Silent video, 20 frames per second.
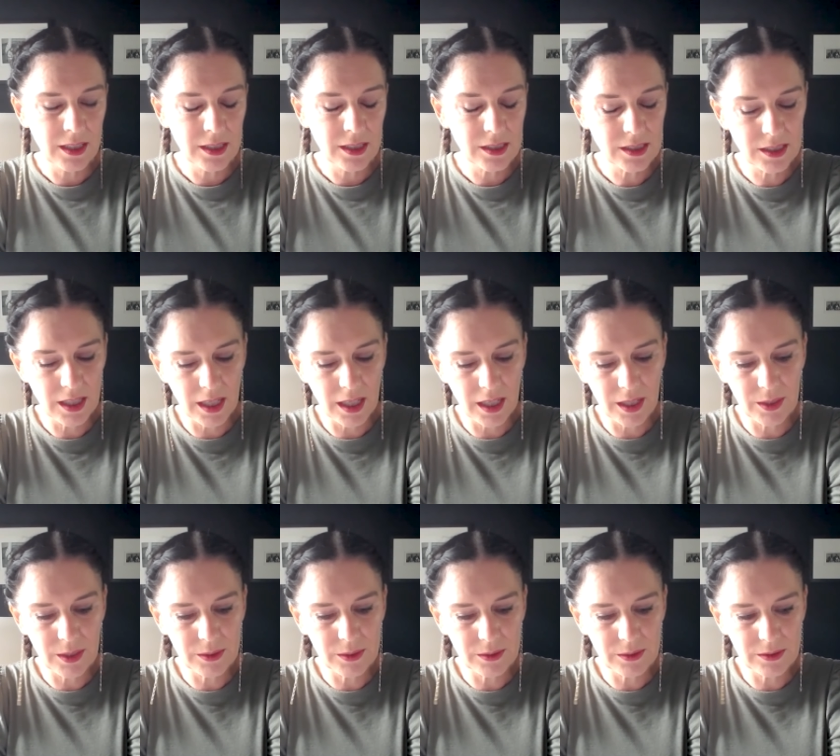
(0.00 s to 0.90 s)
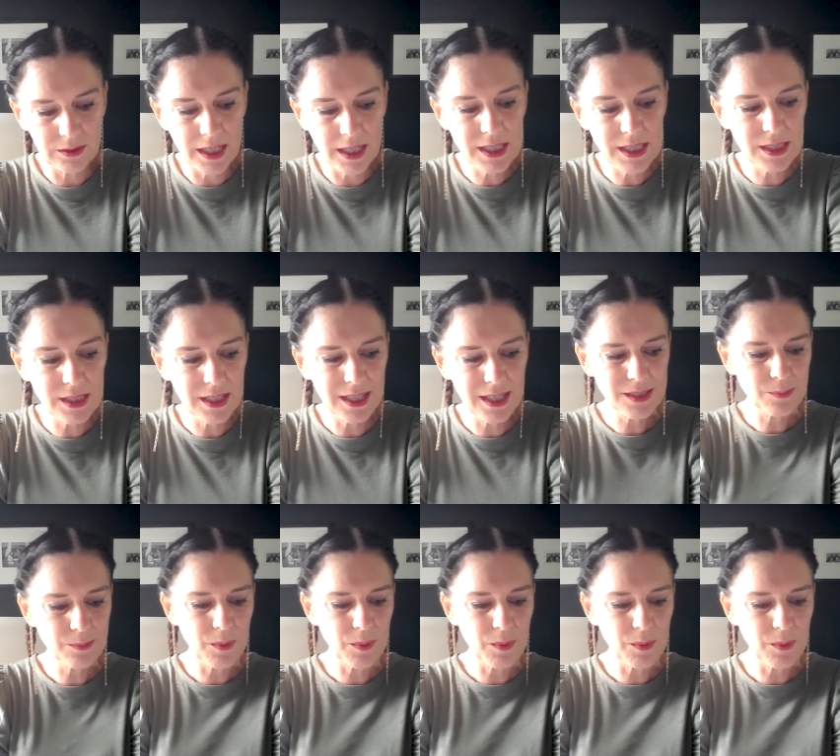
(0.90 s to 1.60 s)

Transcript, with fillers: so that that's